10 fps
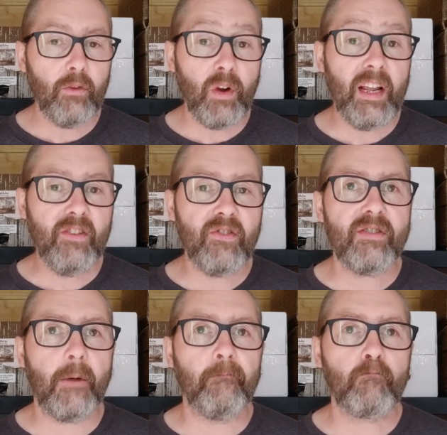Really
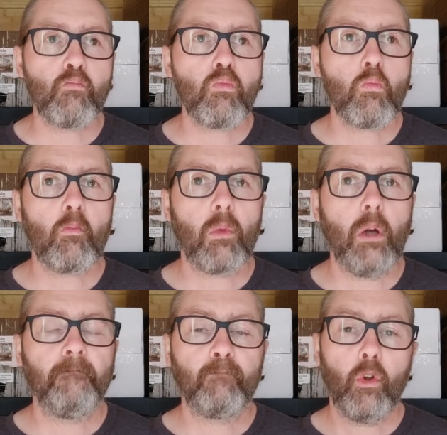interesting.
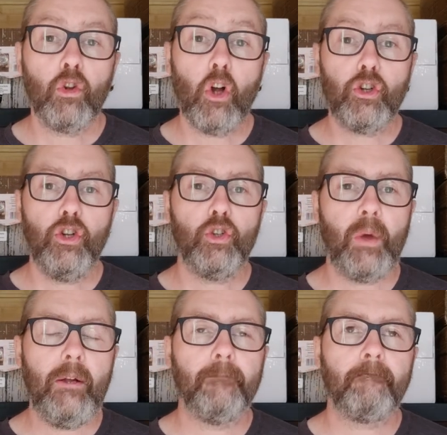Not too
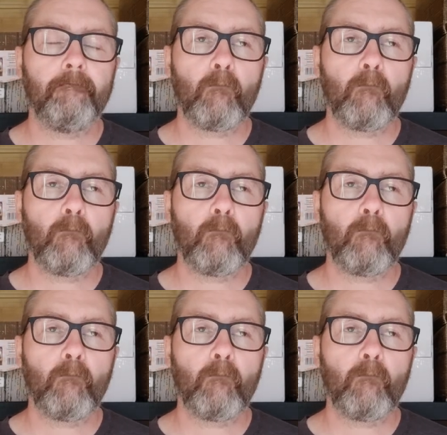sweet.